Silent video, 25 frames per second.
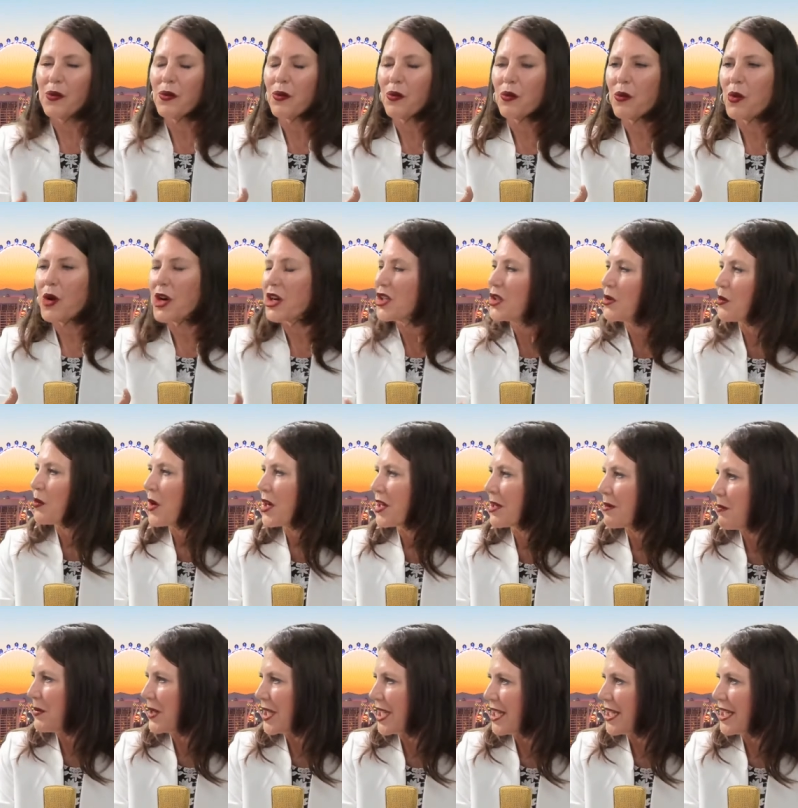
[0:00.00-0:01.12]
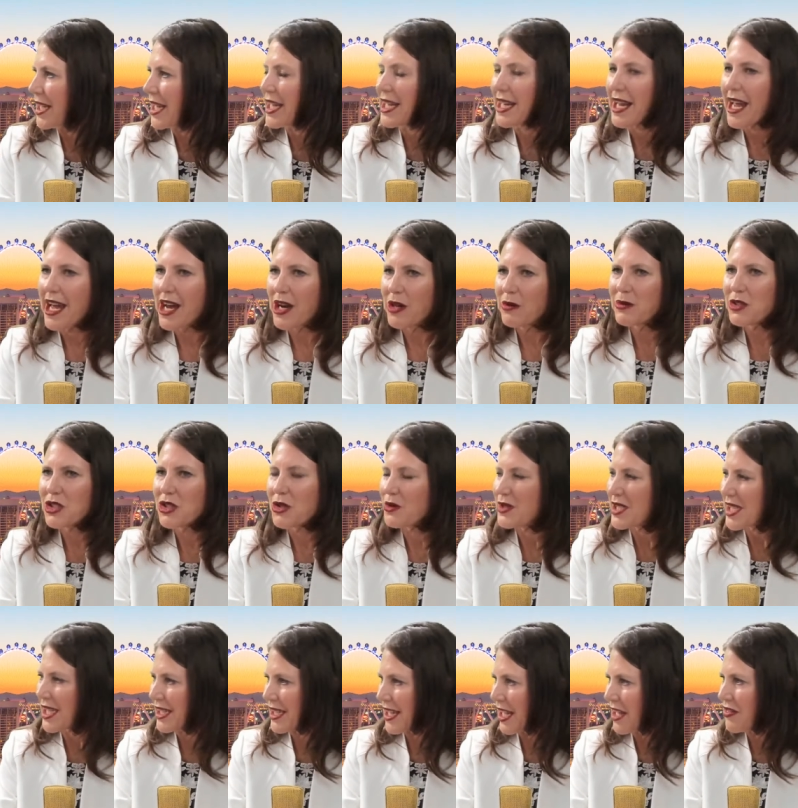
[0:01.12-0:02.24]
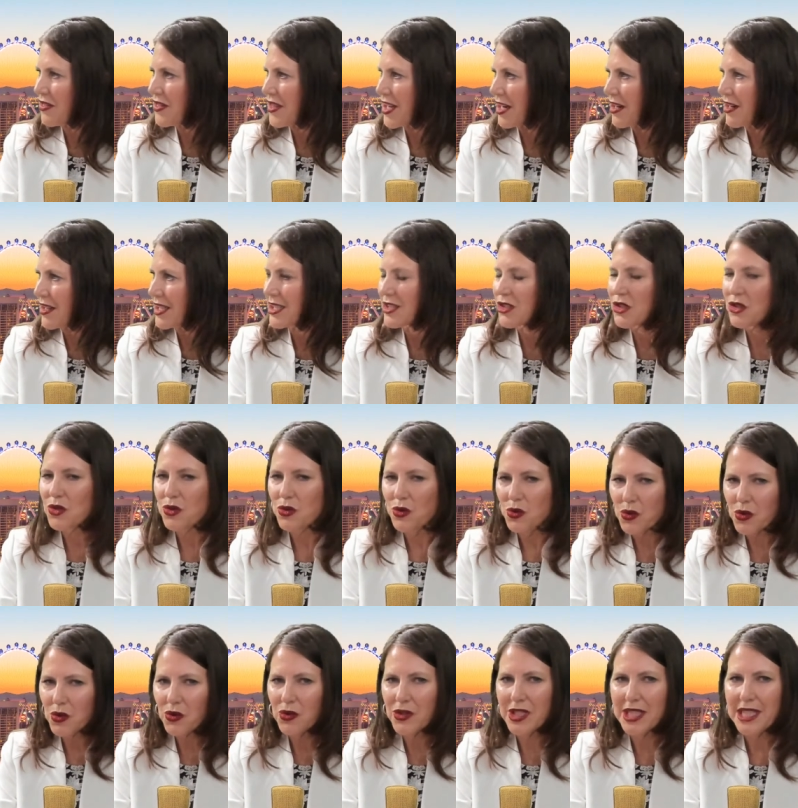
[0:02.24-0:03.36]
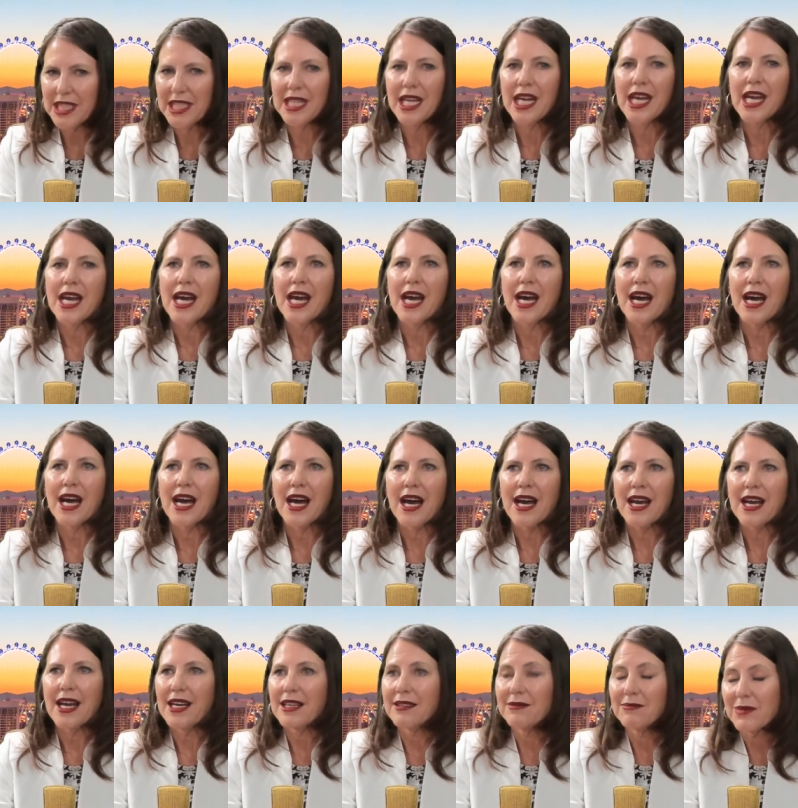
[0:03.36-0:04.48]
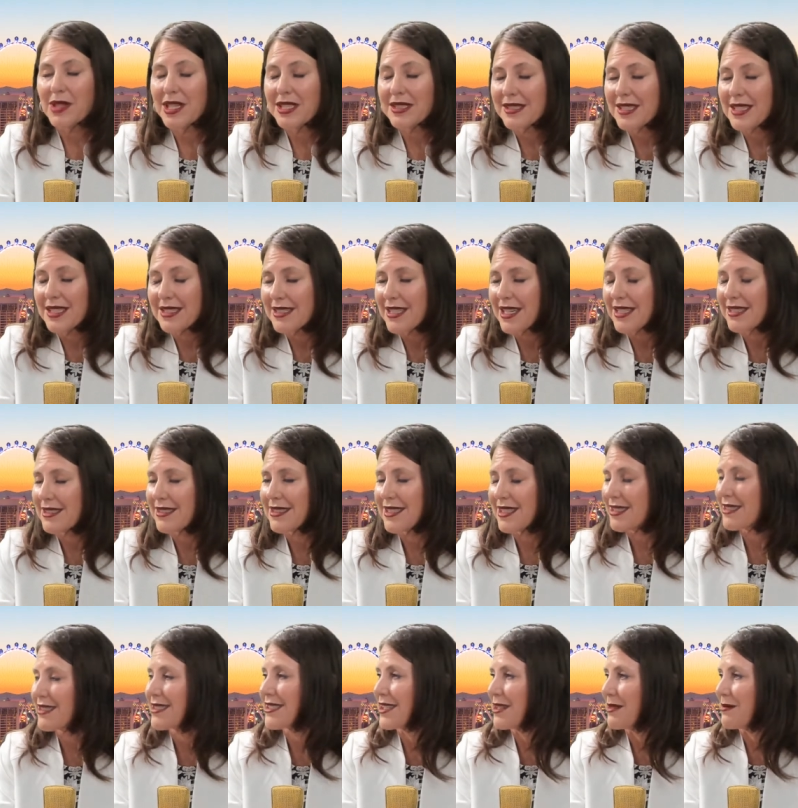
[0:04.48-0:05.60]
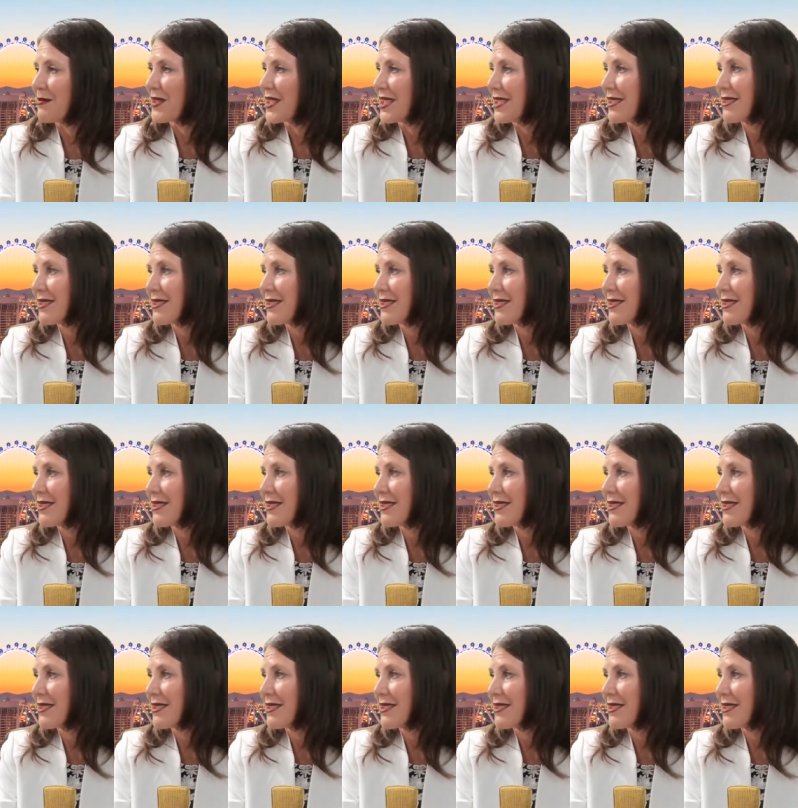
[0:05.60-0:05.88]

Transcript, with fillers: where you want to be, it helps you to get there. It's truly a success system, because